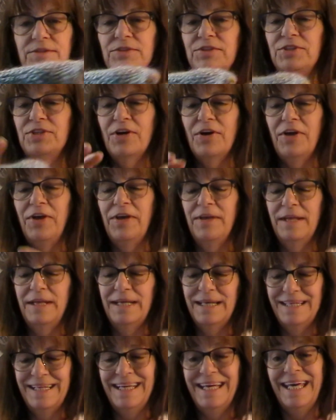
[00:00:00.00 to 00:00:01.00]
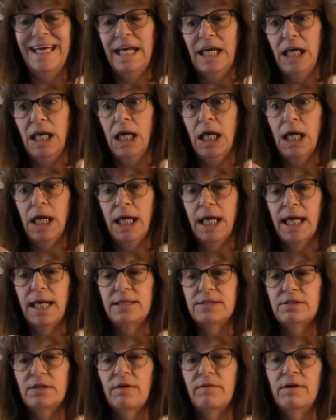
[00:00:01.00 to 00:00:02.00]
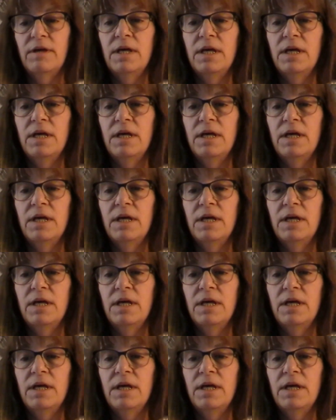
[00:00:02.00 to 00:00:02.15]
show you. Yeah, I cast off